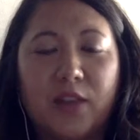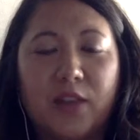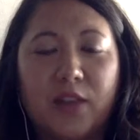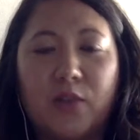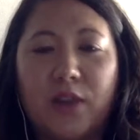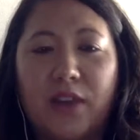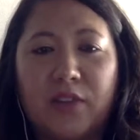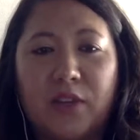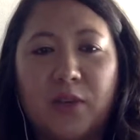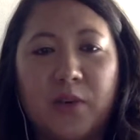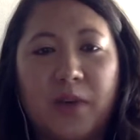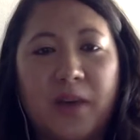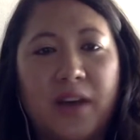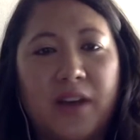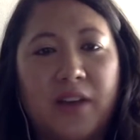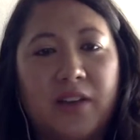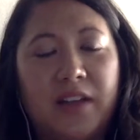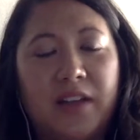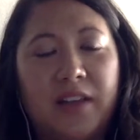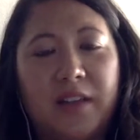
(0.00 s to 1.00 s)

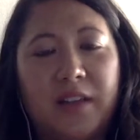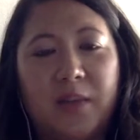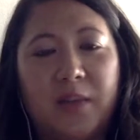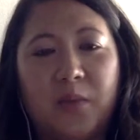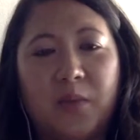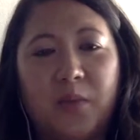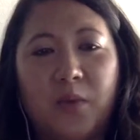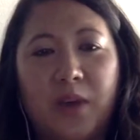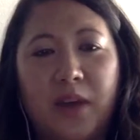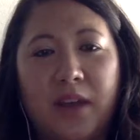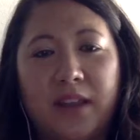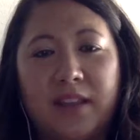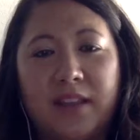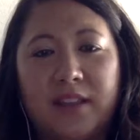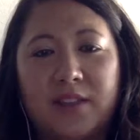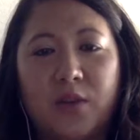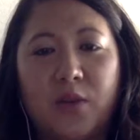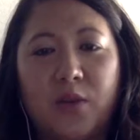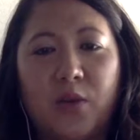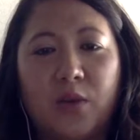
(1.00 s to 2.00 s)
GraphQL and then what
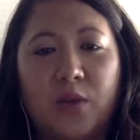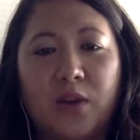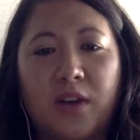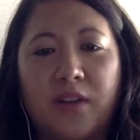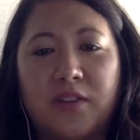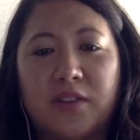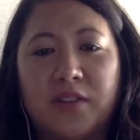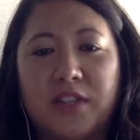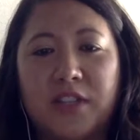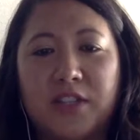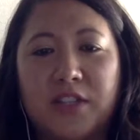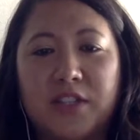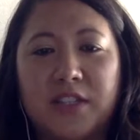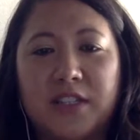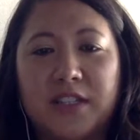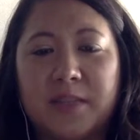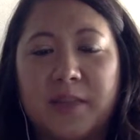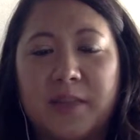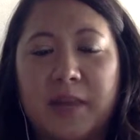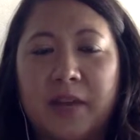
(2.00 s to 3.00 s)
this whole conversation
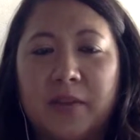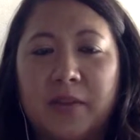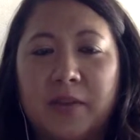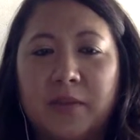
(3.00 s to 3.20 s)
is about?